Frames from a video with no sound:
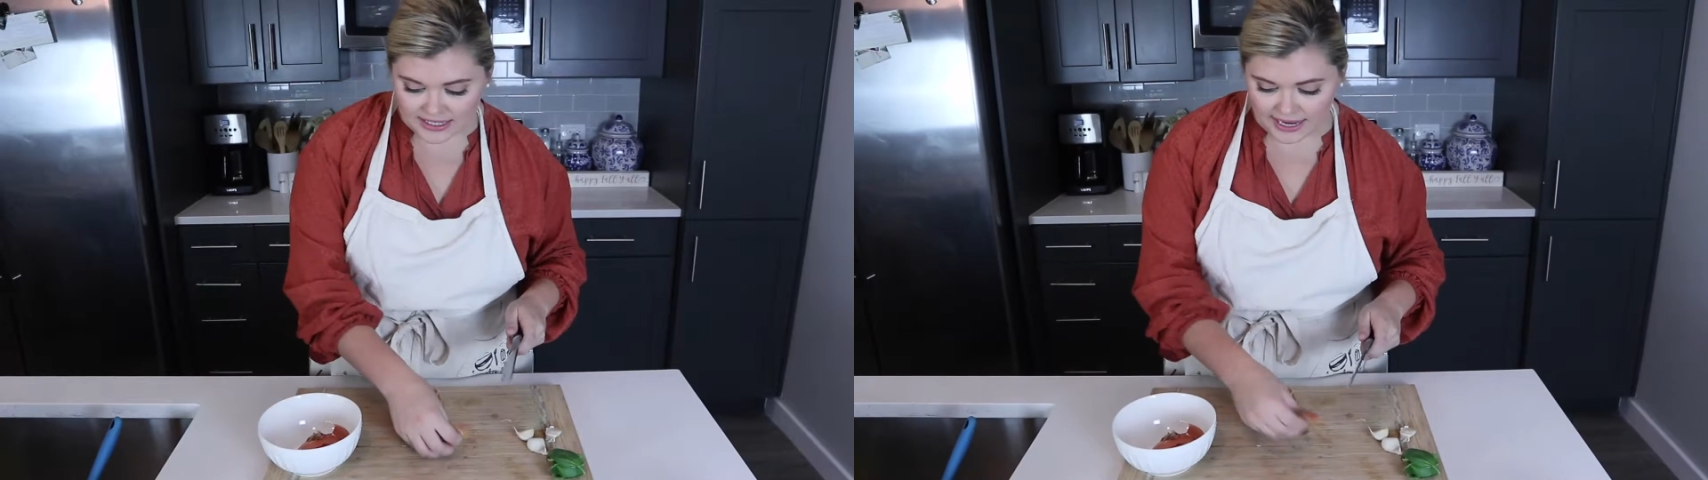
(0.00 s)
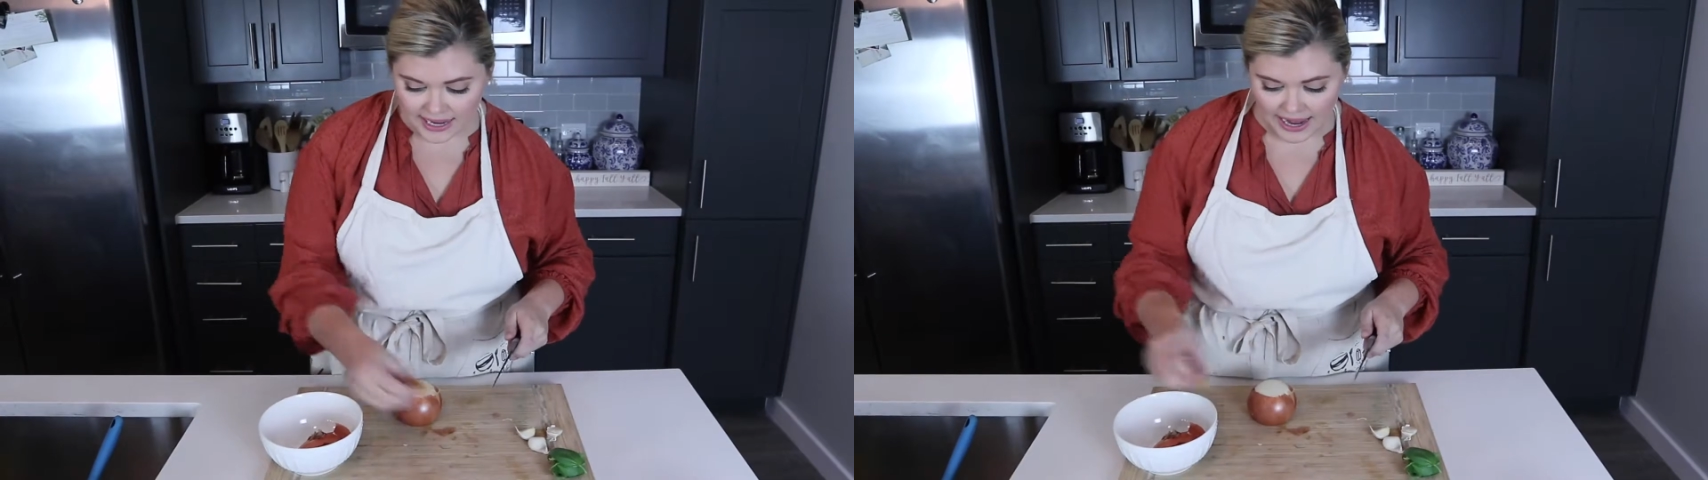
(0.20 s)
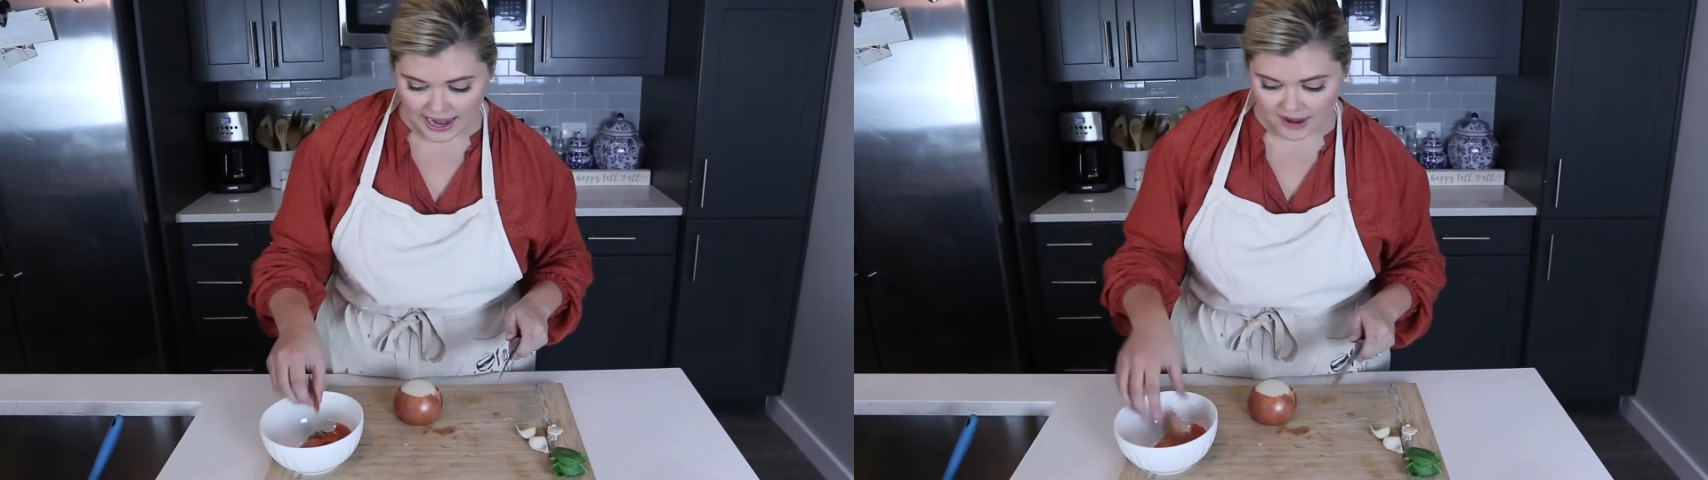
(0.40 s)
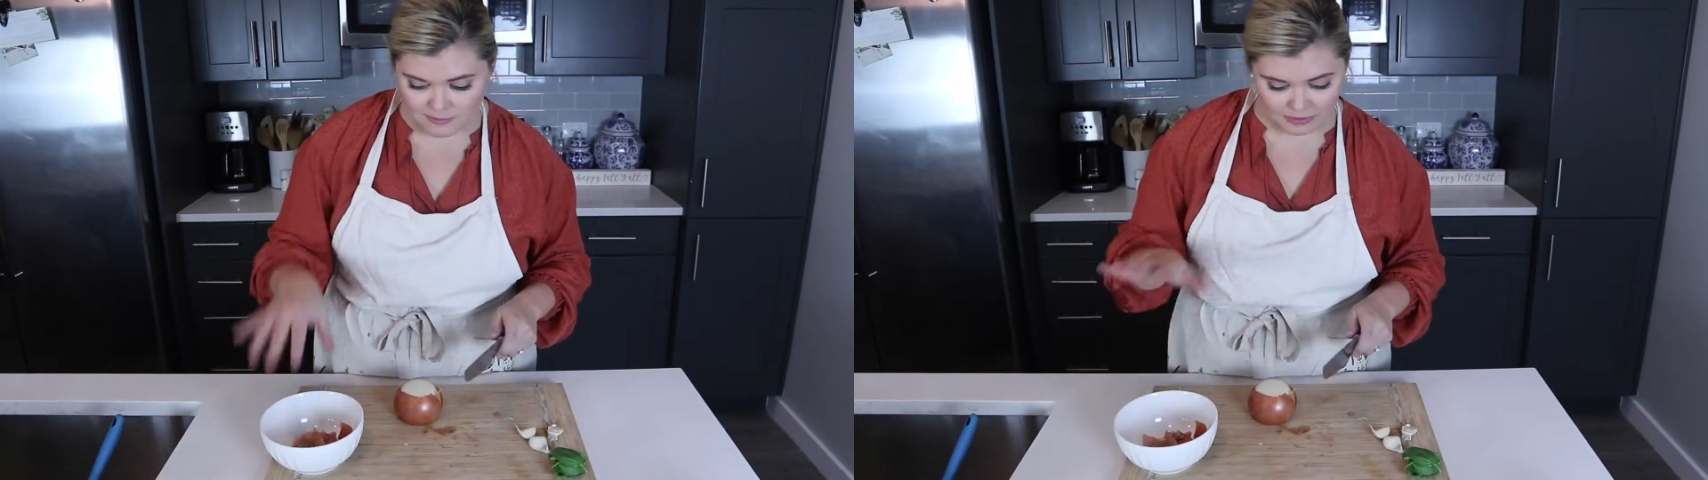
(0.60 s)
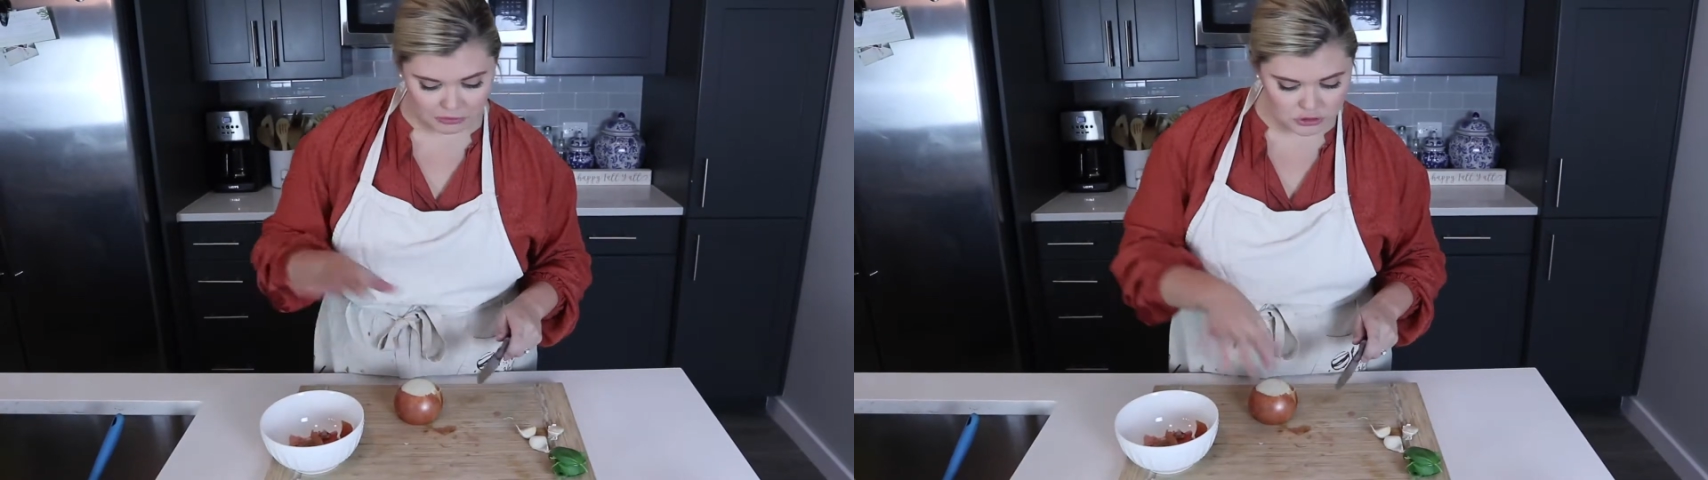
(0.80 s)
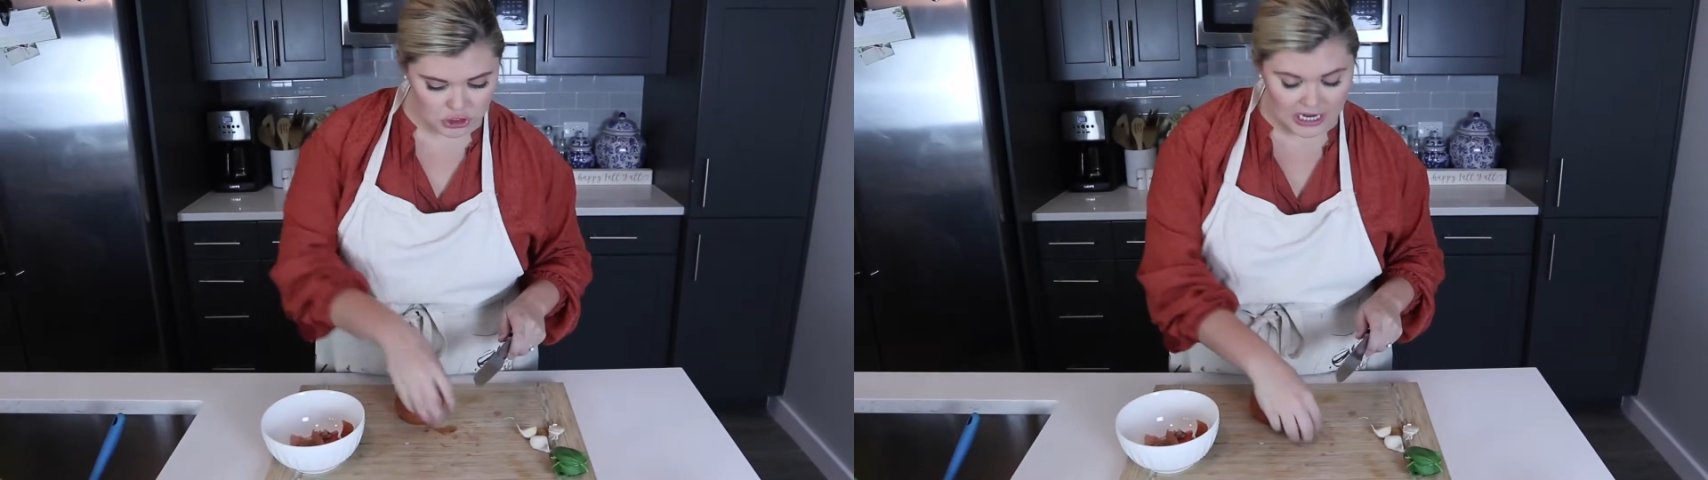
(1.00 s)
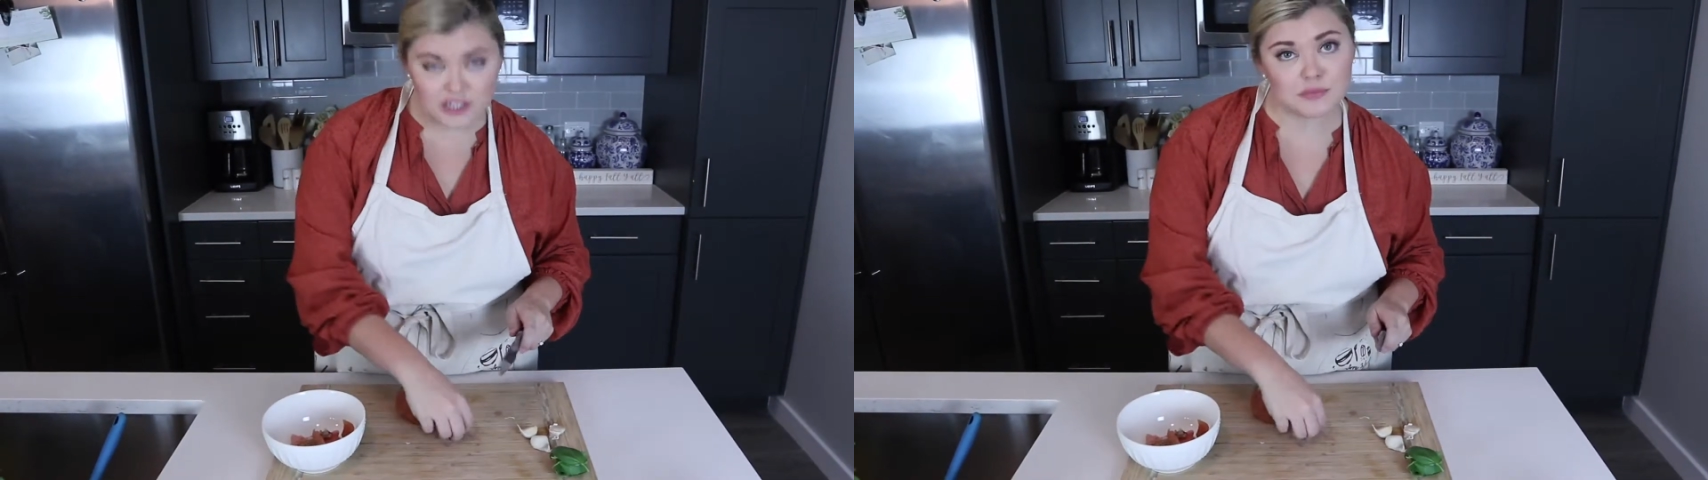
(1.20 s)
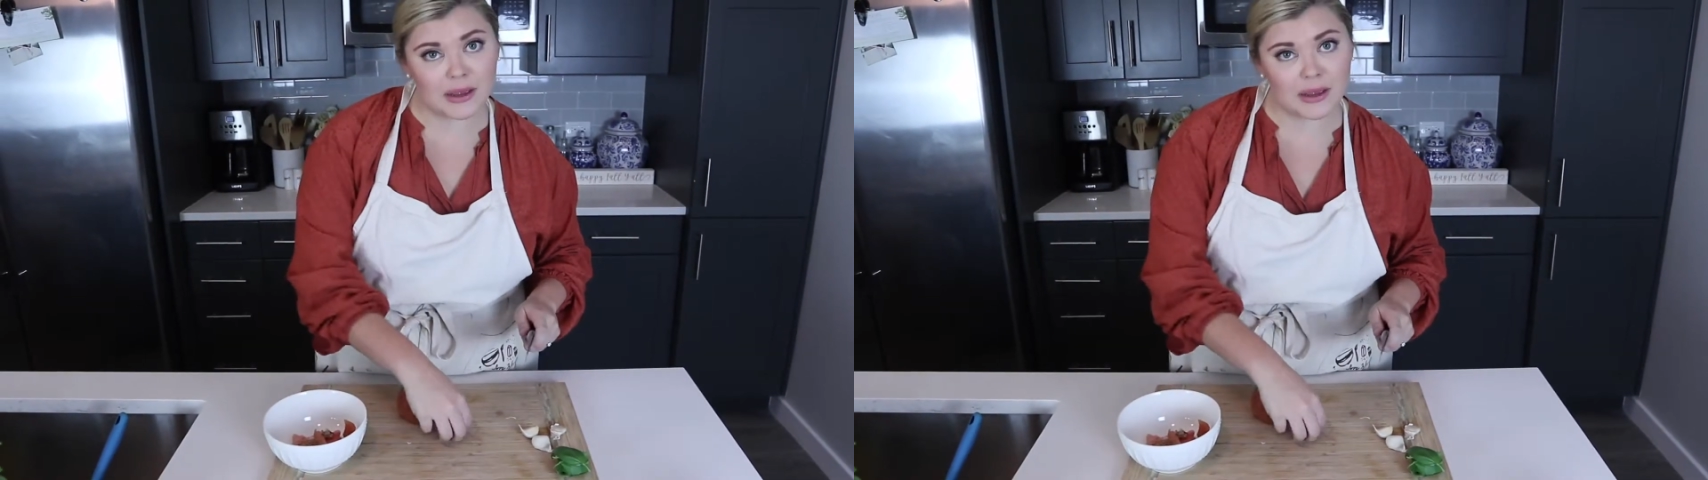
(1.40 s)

and I have my little trash